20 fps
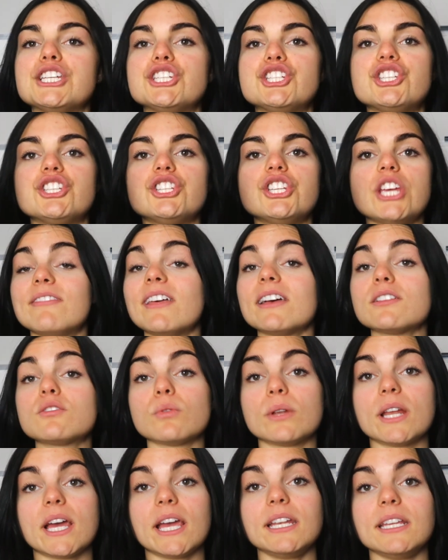shit, that's
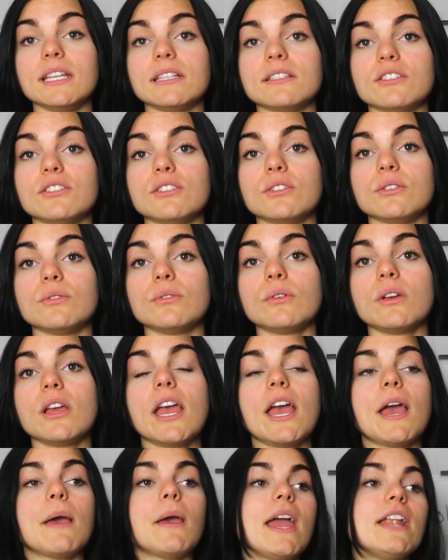what I need to do.
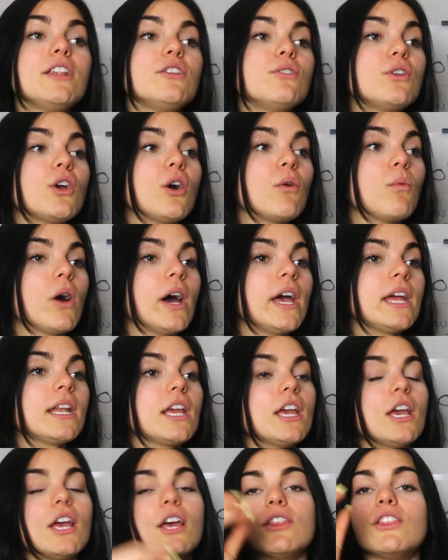And you know what?
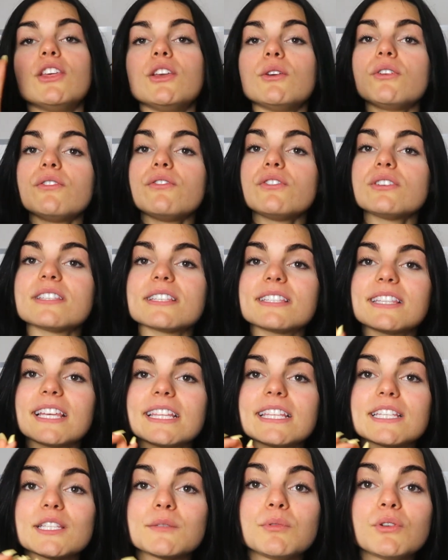The universe is
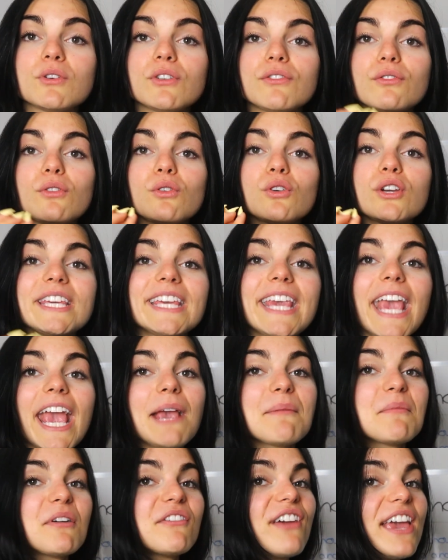like this beautiful
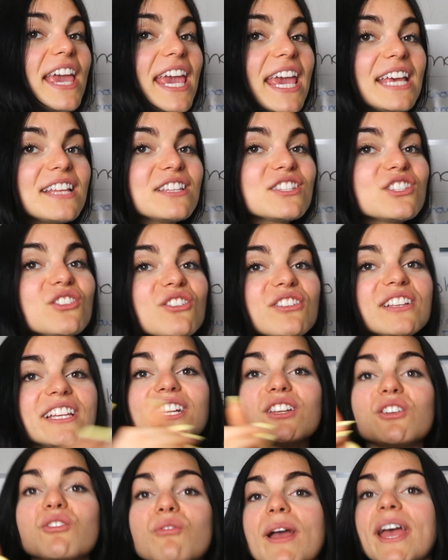game of Hansel
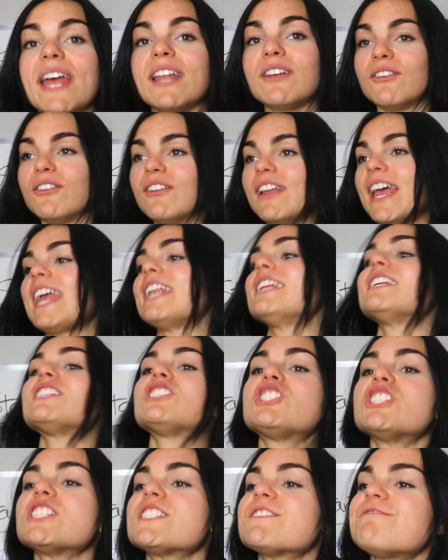and Gretel and
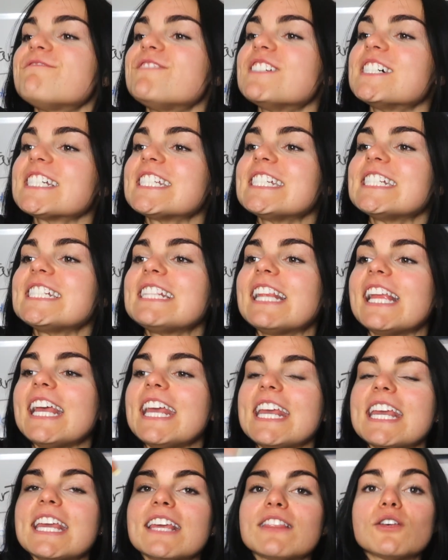it's just fucking
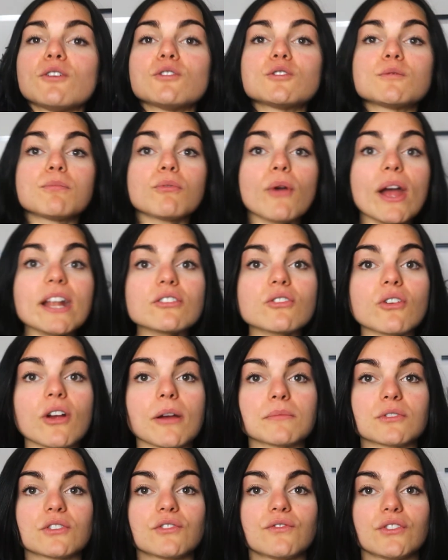laying those
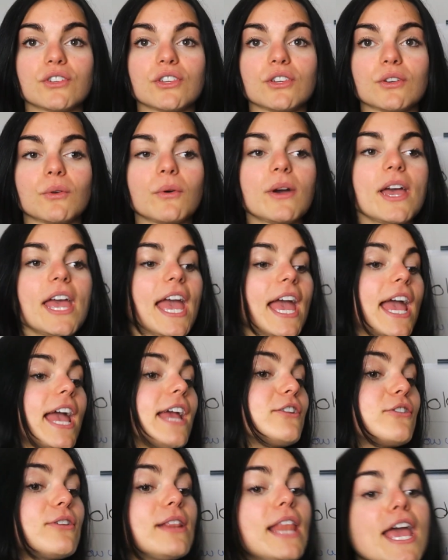breadcrumbs for you
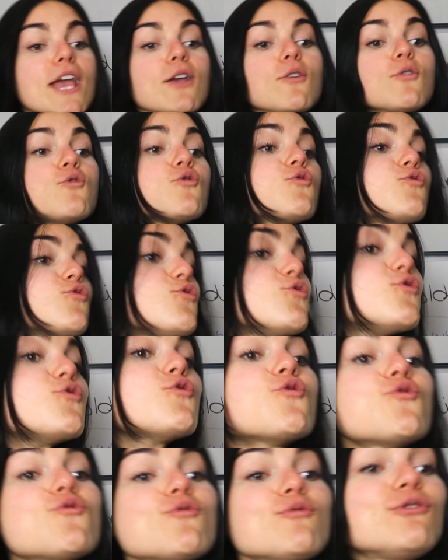and you're like,
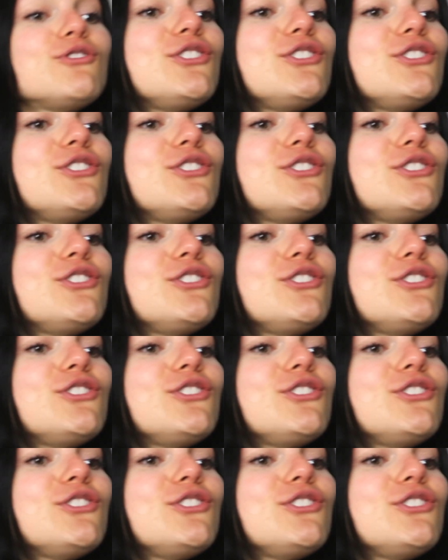ooh,